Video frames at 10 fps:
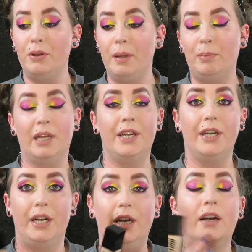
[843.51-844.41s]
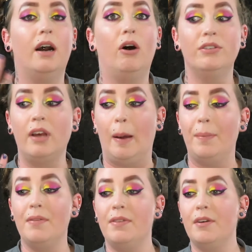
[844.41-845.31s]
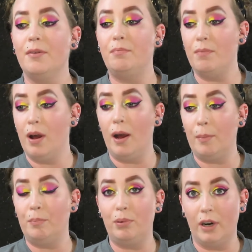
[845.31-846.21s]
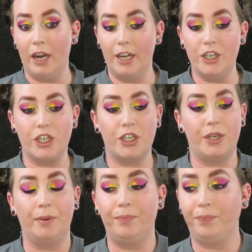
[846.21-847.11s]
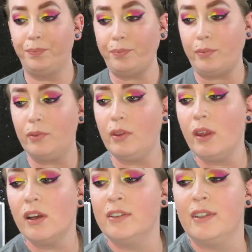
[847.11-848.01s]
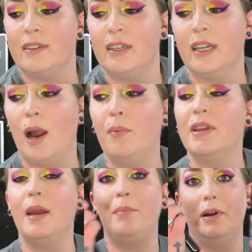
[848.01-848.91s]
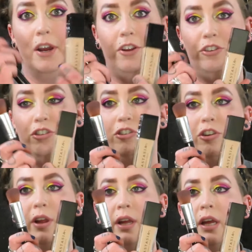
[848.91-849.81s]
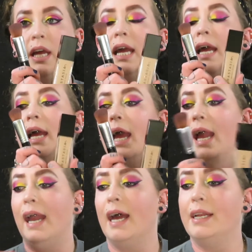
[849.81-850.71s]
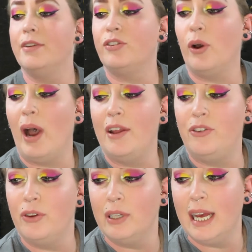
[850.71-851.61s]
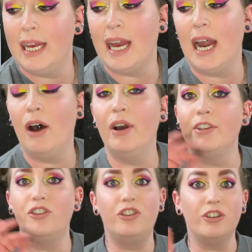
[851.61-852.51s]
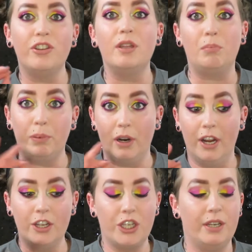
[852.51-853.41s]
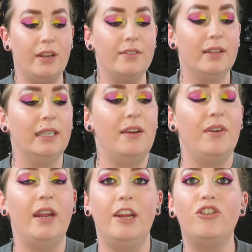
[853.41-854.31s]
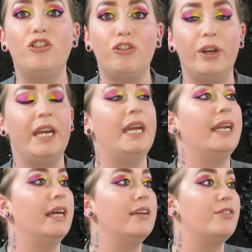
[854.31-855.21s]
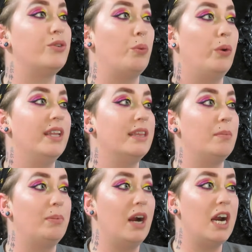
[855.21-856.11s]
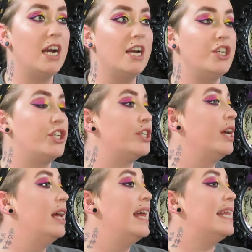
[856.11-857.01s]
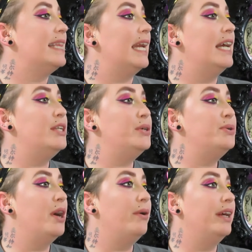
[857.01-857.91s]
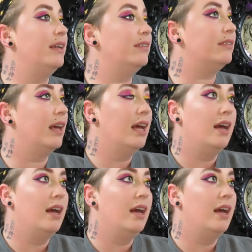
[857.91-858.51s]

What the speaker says: beauty blender on top of the brush, because it did come with a brush, and so I do like how it's just the brush. It doesn't leave any streakiness with the brush that I do notice.